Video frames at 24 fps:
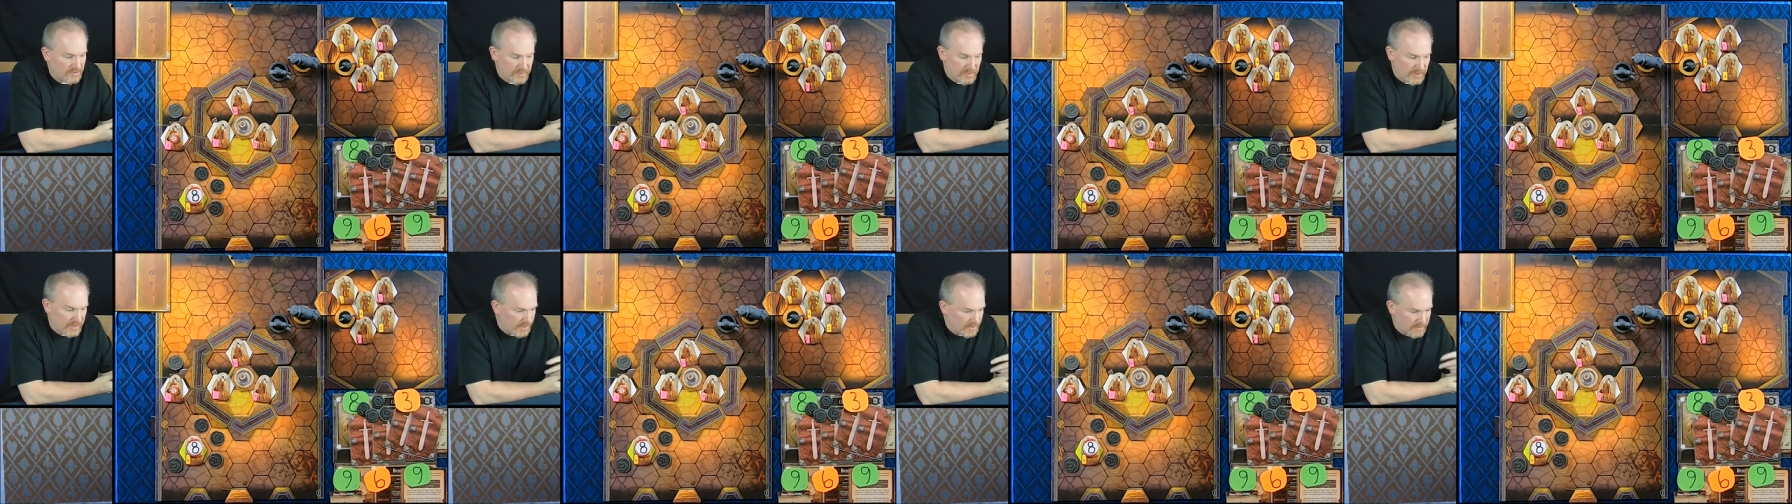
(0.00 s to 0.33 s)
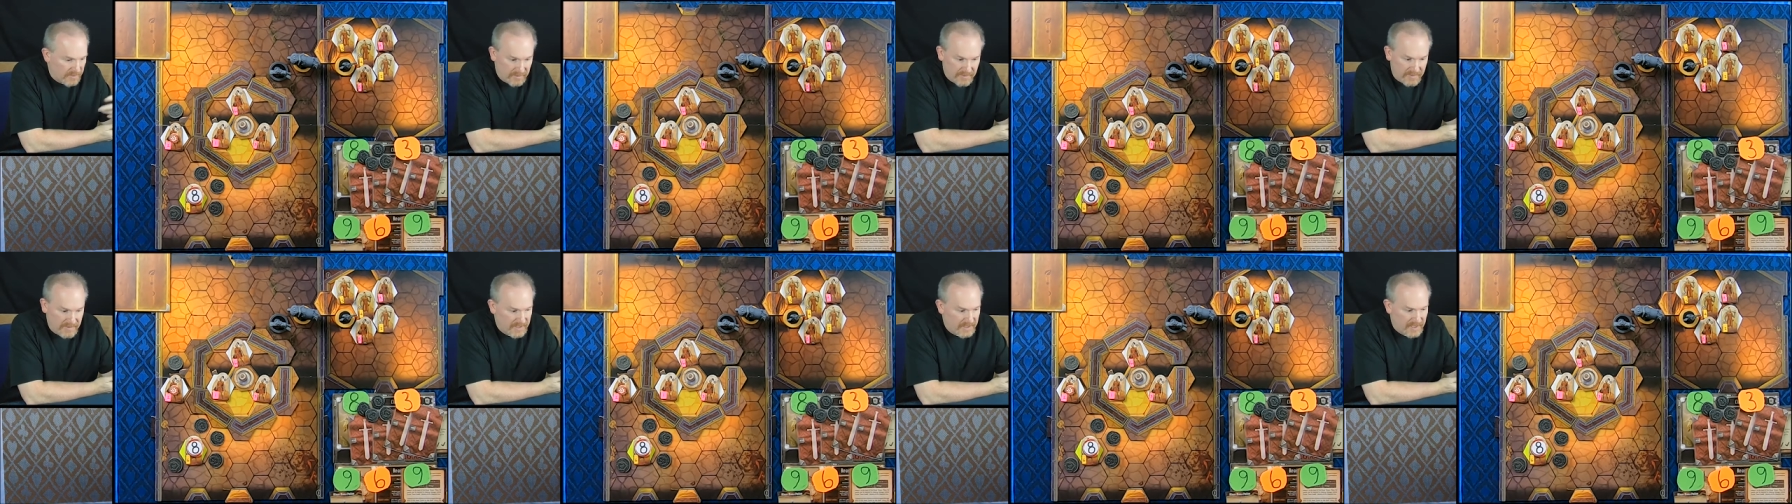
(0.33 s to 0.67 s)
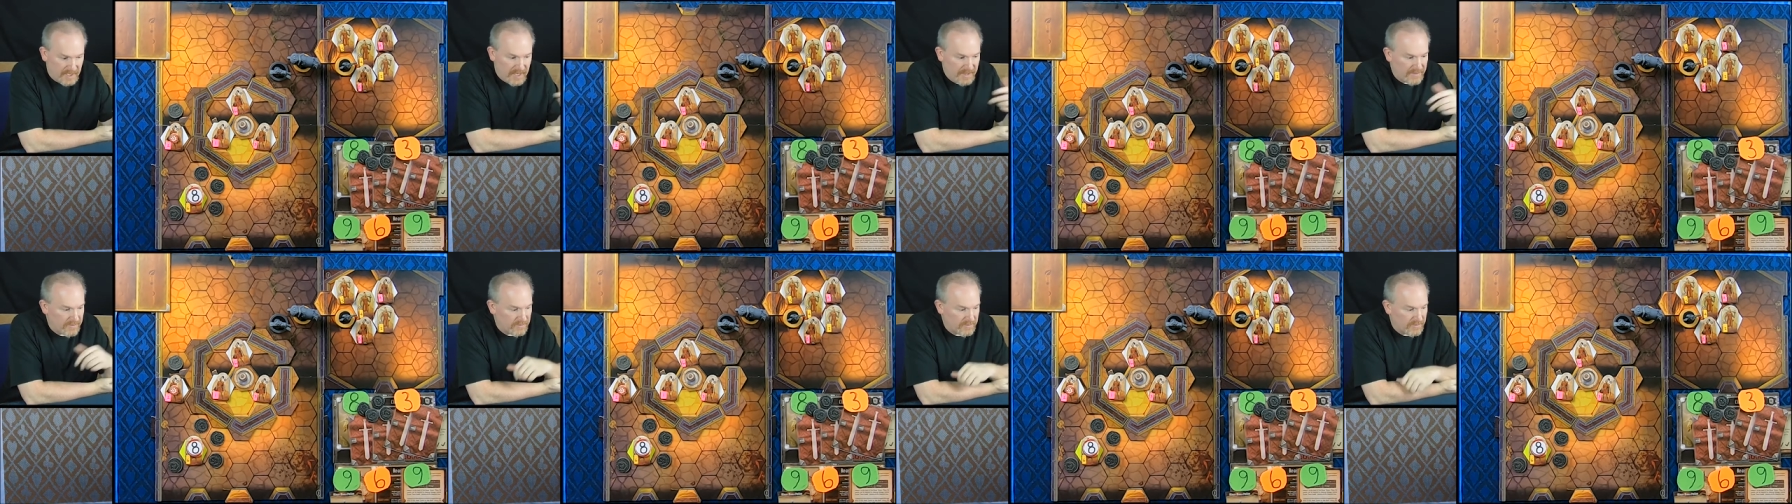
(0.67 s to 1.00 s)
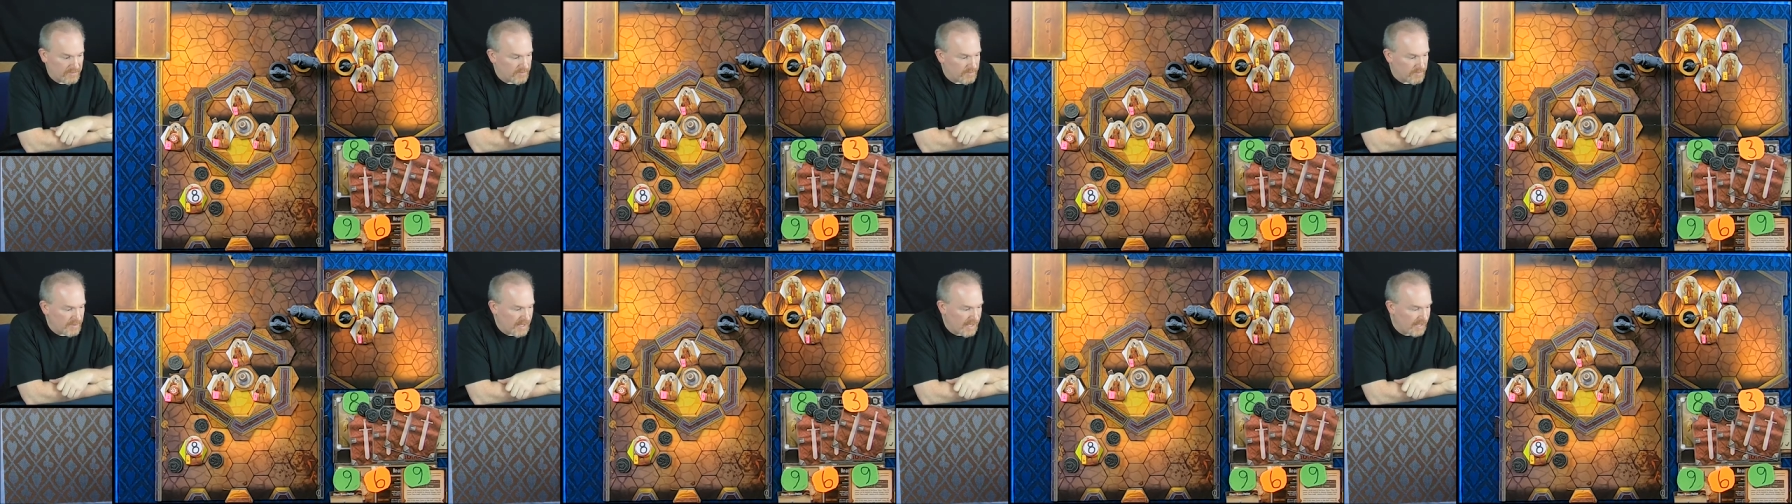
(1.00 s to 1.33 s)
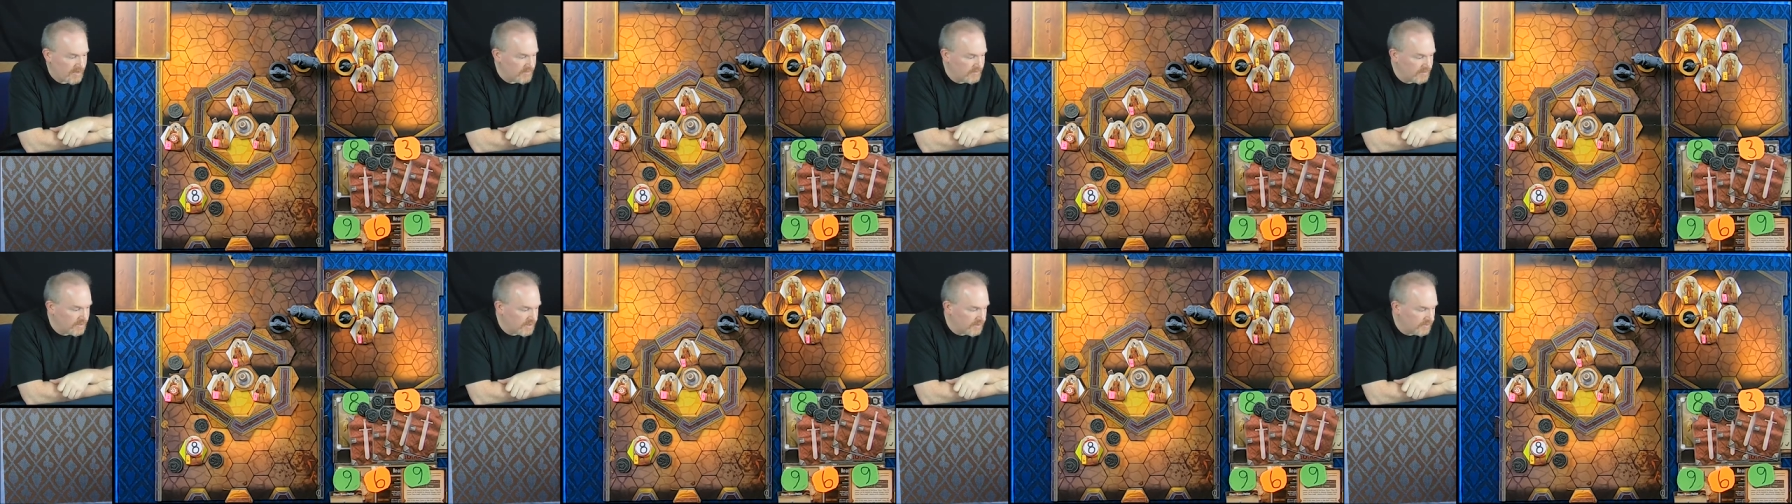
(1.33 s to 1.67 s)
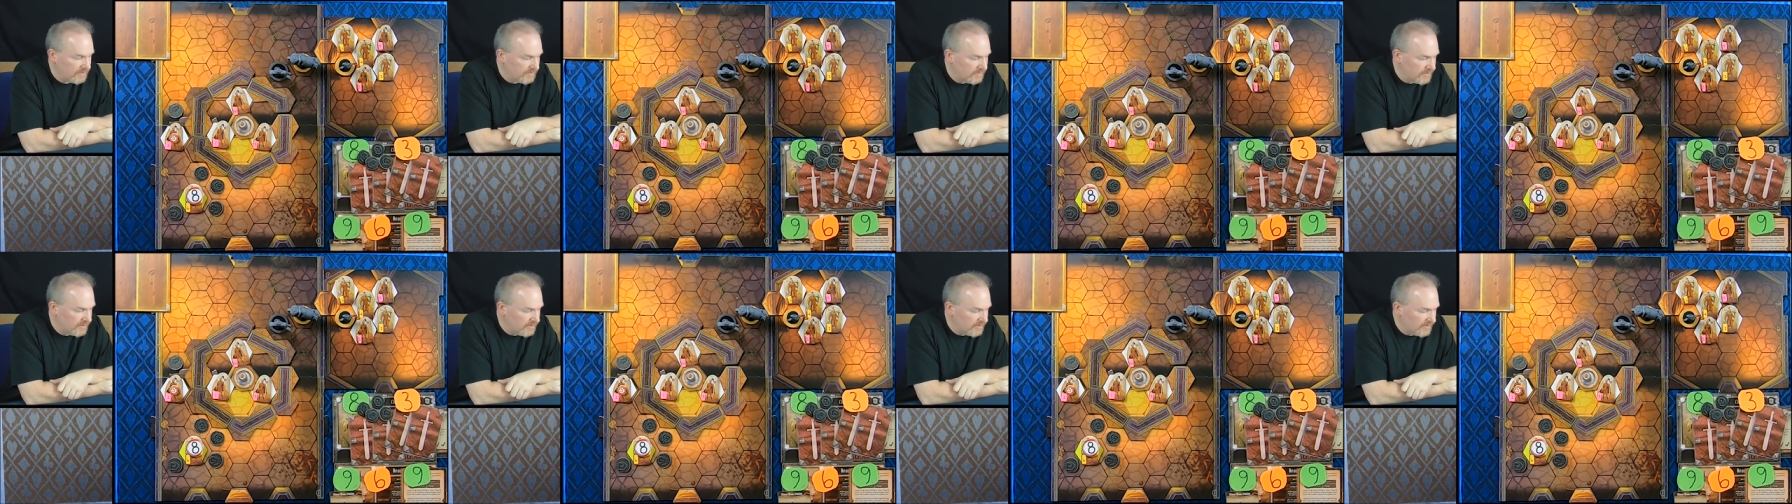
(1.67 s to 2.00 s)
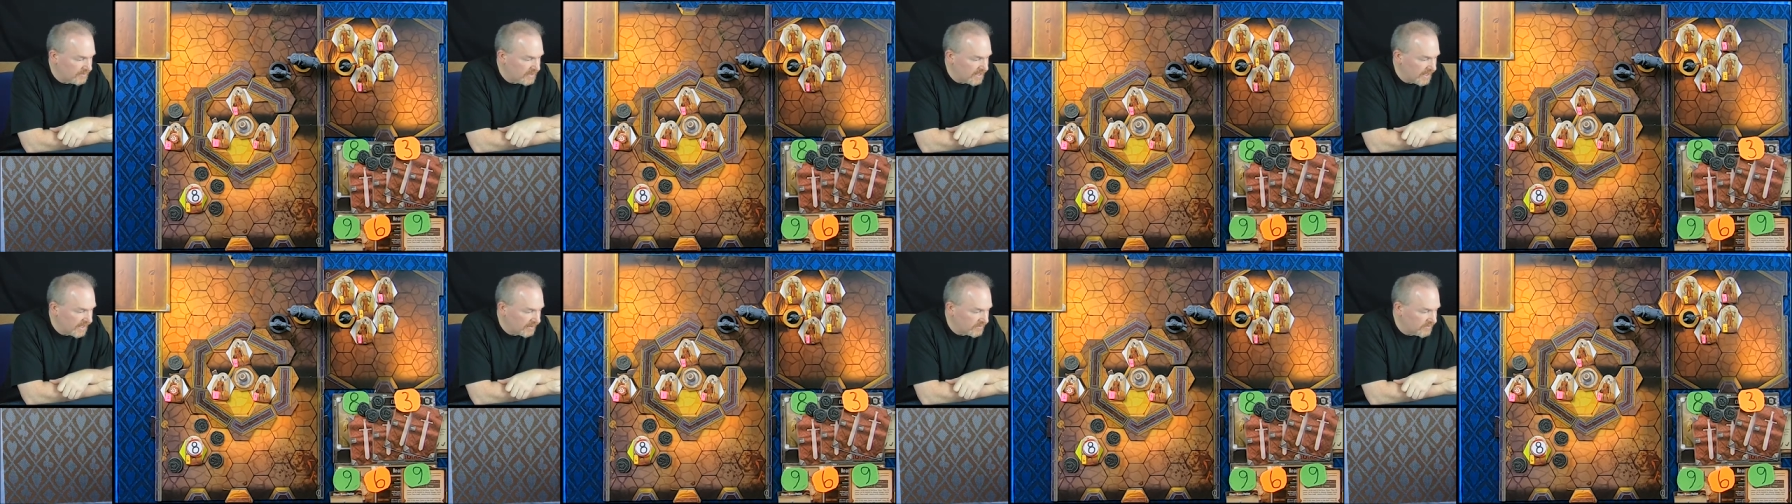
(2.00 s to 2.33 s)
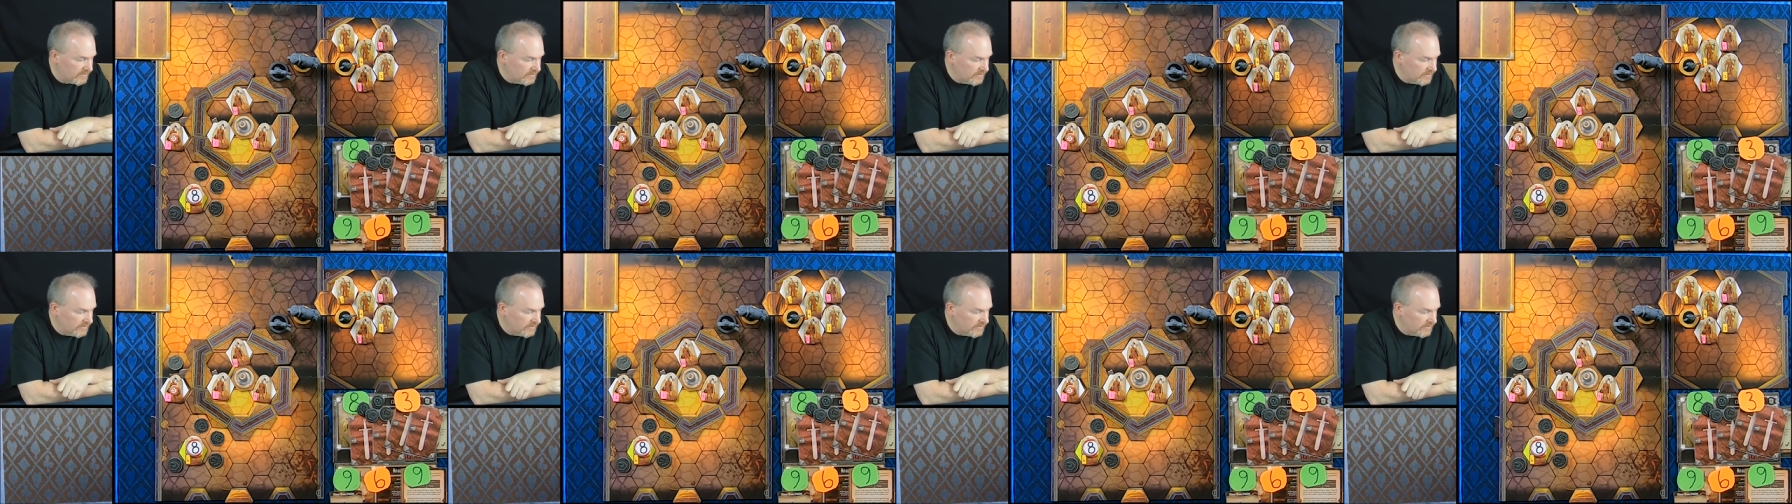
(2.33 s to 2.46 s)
but I don't think either of them have heals in their decks.